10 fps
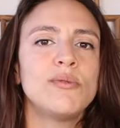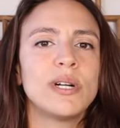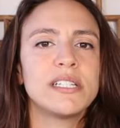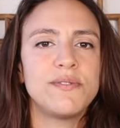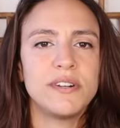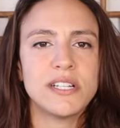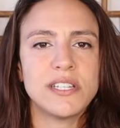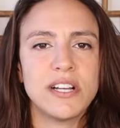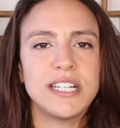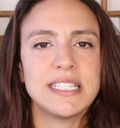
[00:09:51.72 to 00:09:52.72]
works for a
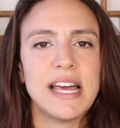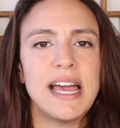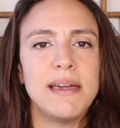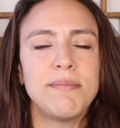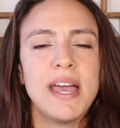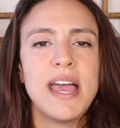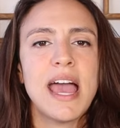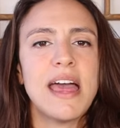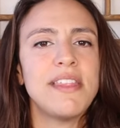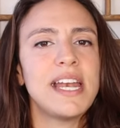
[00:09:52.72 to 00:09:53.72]
certain type,
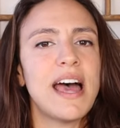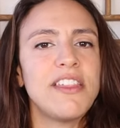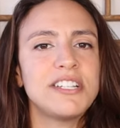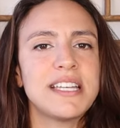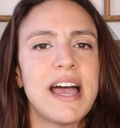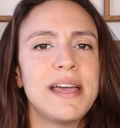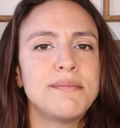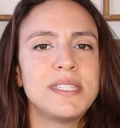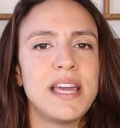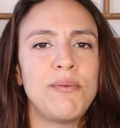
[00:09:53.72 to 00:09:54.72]
and then other
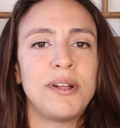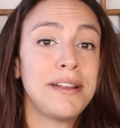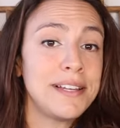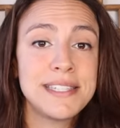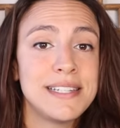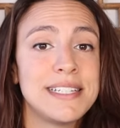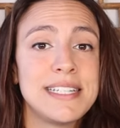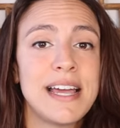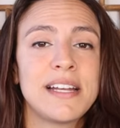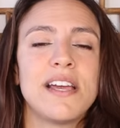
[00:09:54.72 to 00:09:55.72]
times they want to listen to
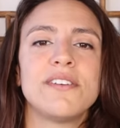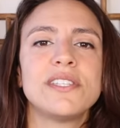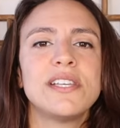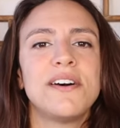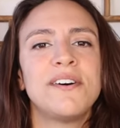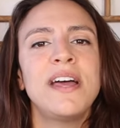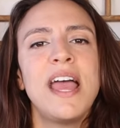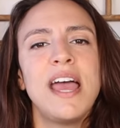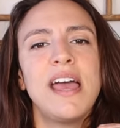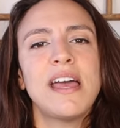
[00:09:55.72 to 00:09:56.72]
techno. So
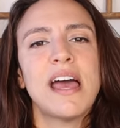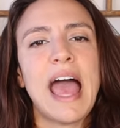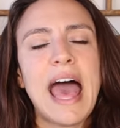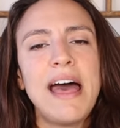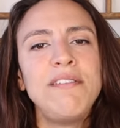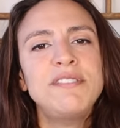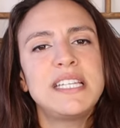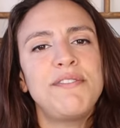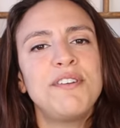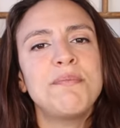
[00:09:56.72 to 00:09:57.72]
have
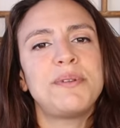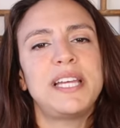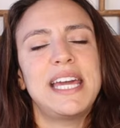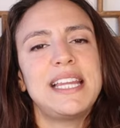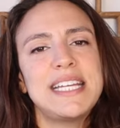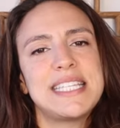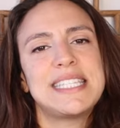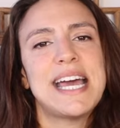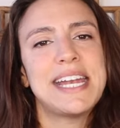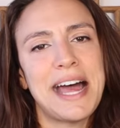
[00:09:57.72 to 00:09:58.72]
different playlists
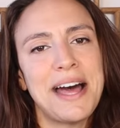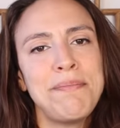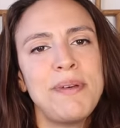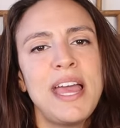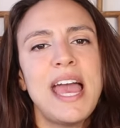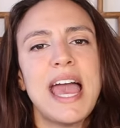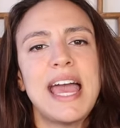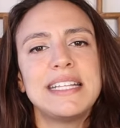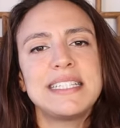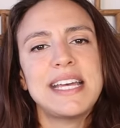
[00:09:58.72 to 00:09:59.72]
set up
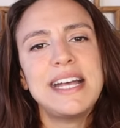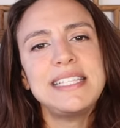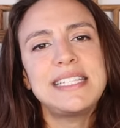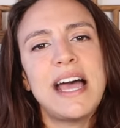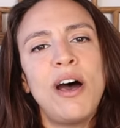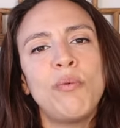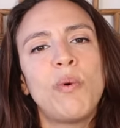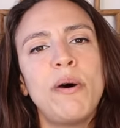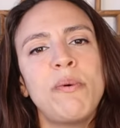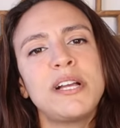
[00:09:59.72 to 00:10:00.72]
and test out
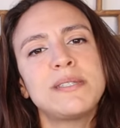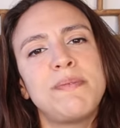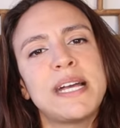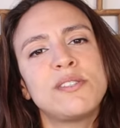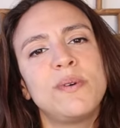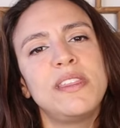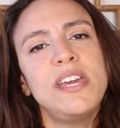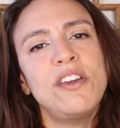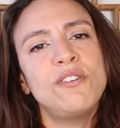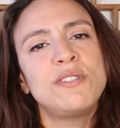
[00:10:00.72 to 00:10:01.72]
what works best with
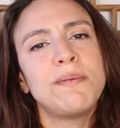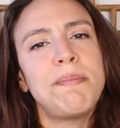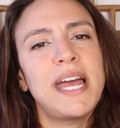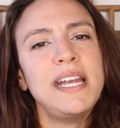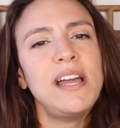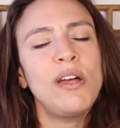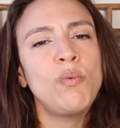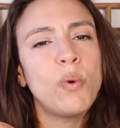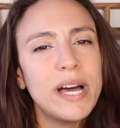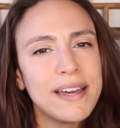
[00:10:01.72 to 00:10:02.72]
you depending on
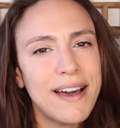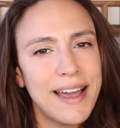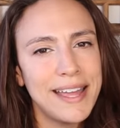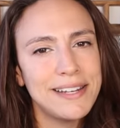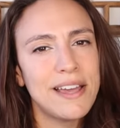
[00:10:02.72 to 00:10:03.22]
what kind